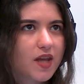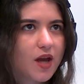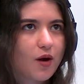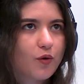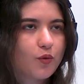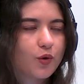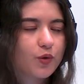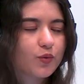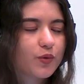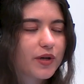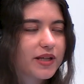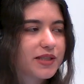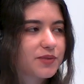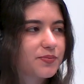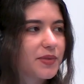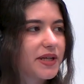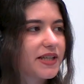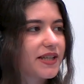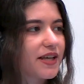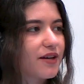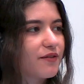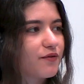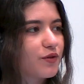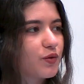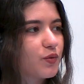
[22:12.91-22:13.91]
what we
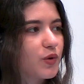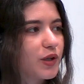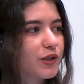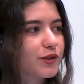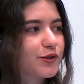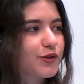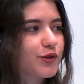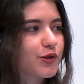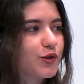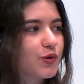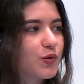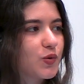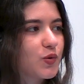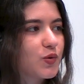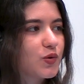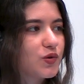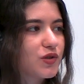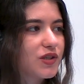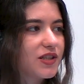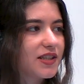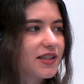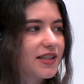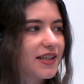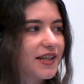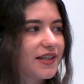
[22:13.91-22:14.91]
expect everyone to do,
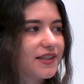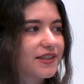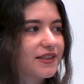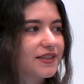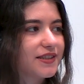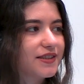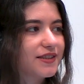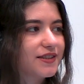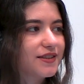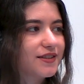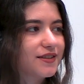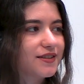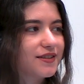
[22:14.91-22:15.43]
like